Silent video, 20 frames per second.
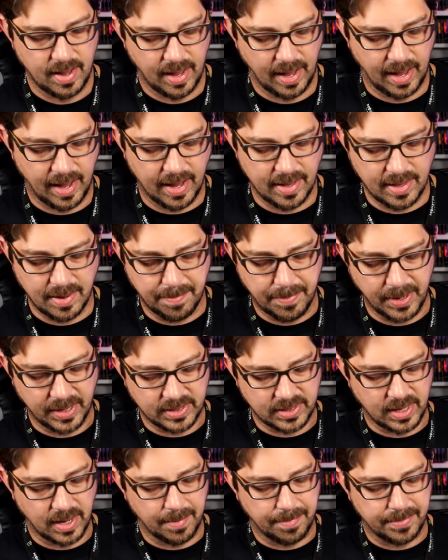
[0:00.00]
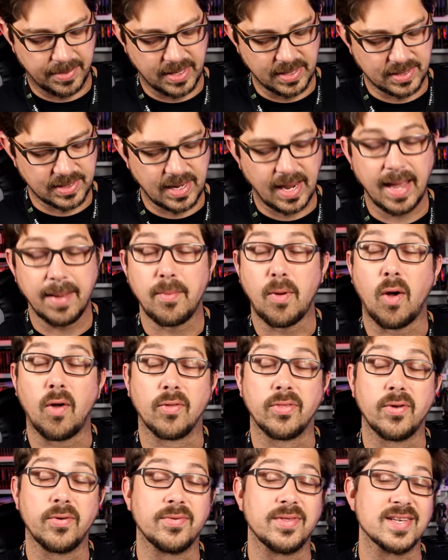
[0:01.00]
and then picked up this game,
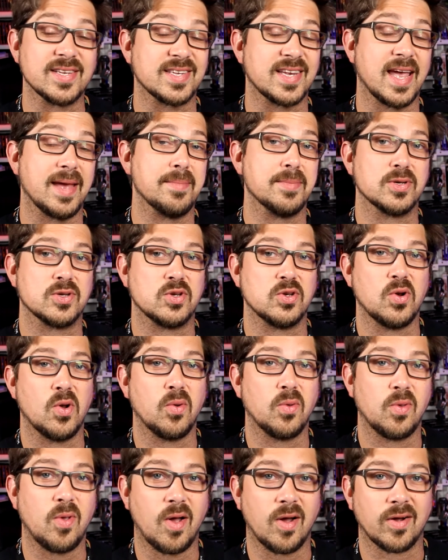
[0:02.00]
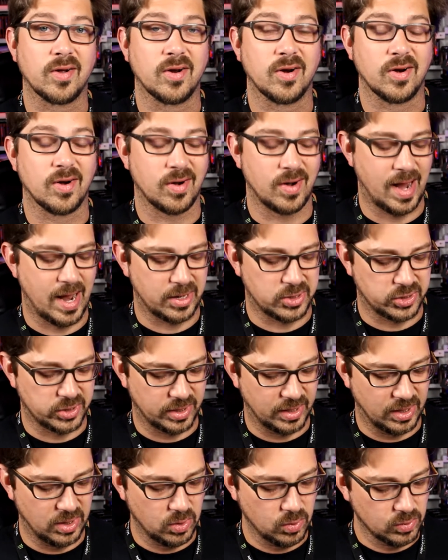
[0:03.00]
although this game is no longer
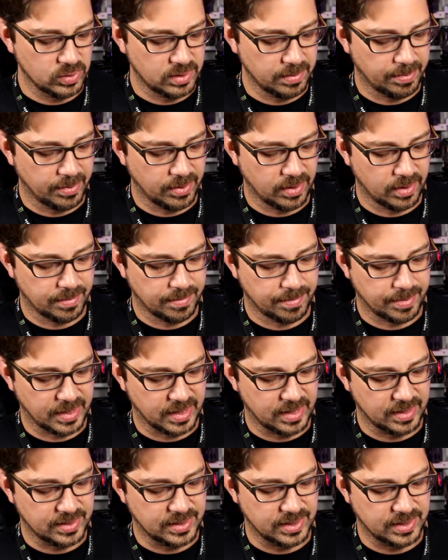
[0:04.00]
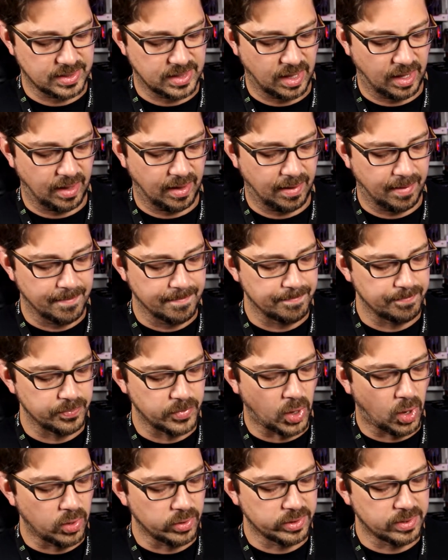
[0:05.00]
actually usable, but this is the
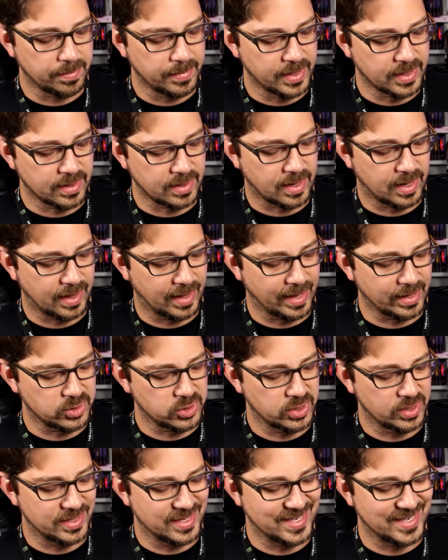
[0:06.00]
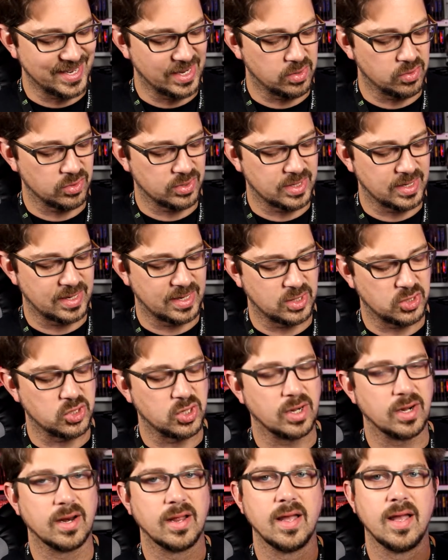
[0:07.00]
Ultimate Collection Seekers
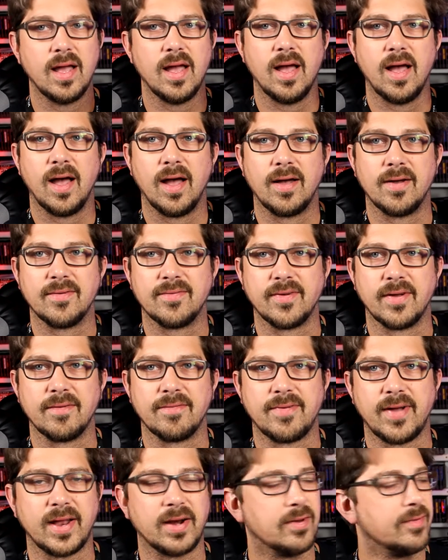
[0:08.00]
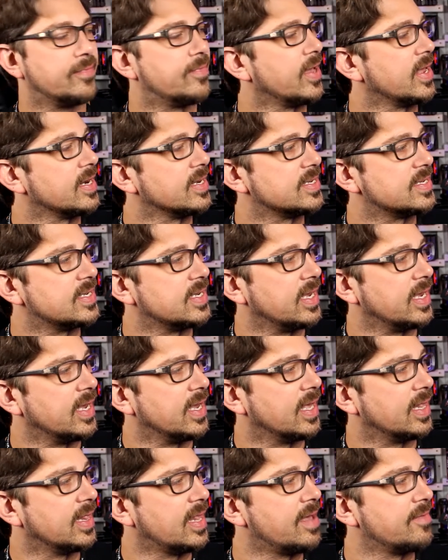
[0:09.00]
Edition of Final
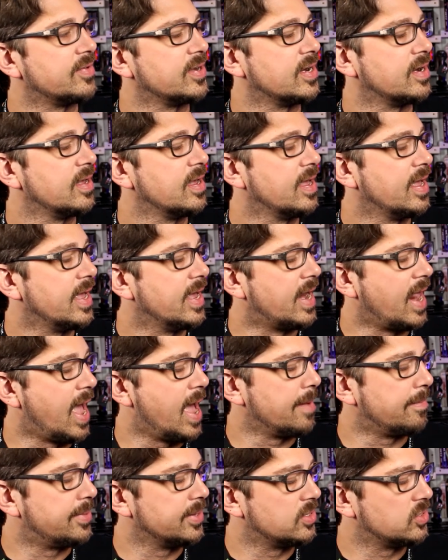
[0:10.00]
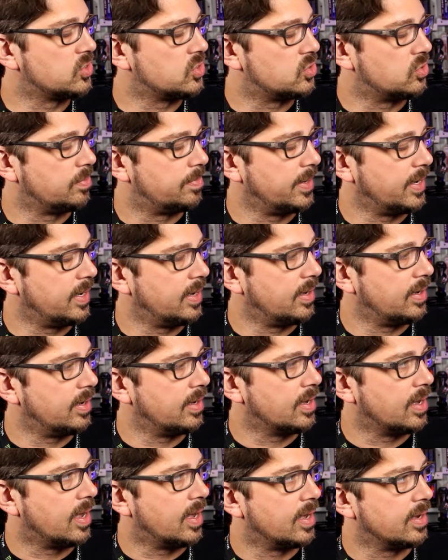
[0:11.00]
Fantasy XI. It happens to
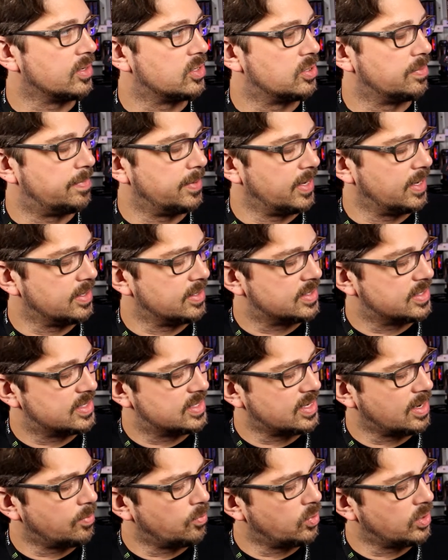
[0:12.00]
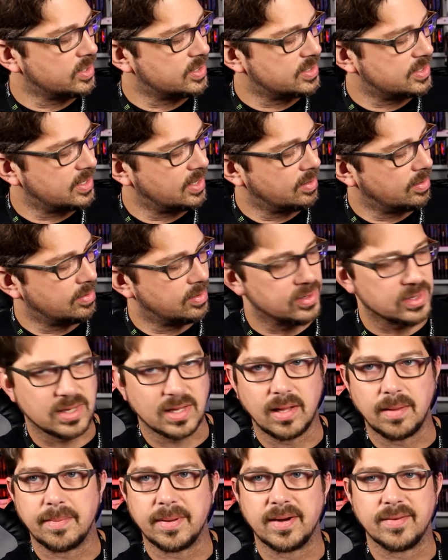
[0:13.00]
be somewhat sealed. There's a
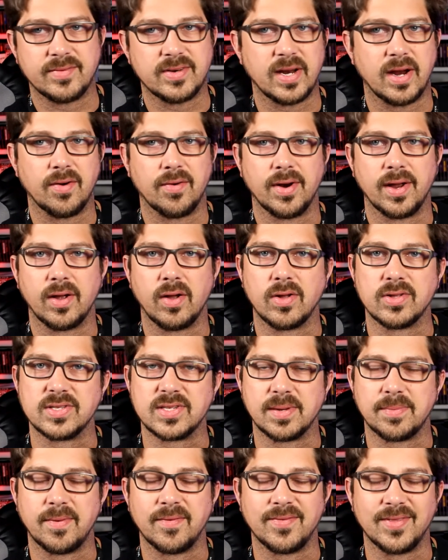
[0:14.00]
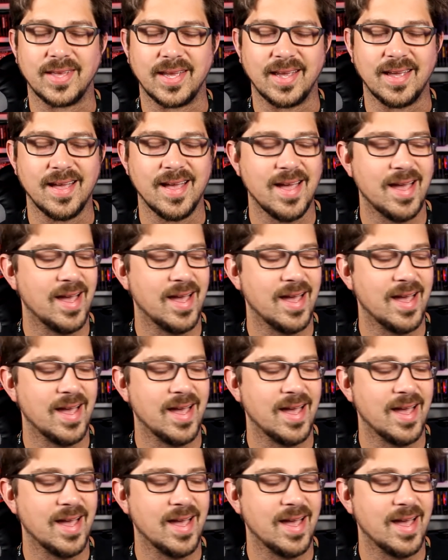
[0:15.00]
little bit of tearing on some of the